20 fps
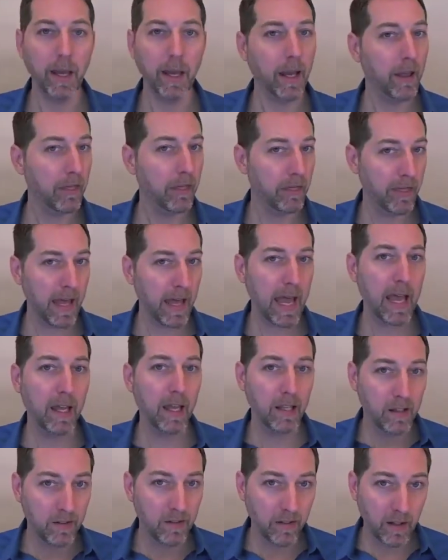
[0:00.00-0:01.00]
And
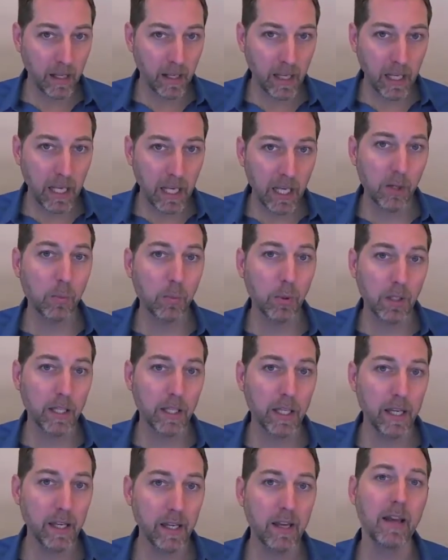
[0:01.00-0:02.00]
that is
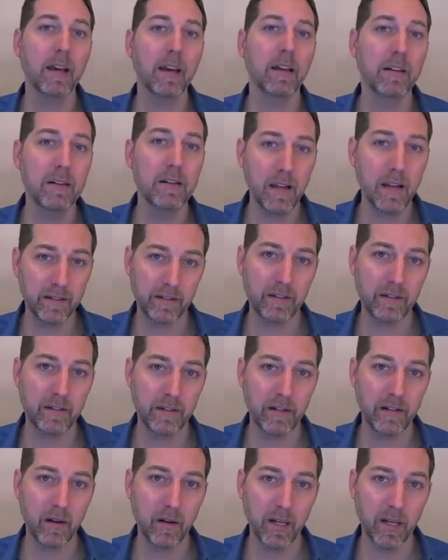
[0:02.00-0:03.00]
equally
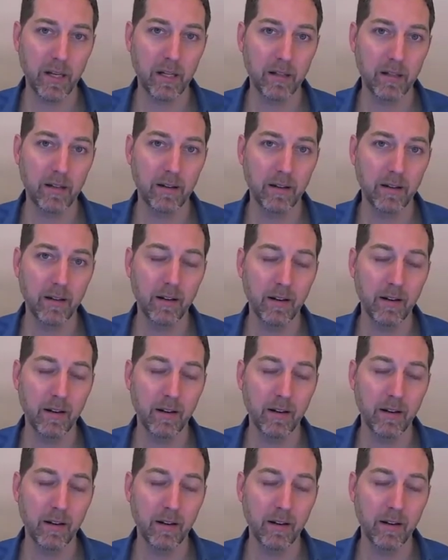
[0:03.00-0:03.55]
necessary.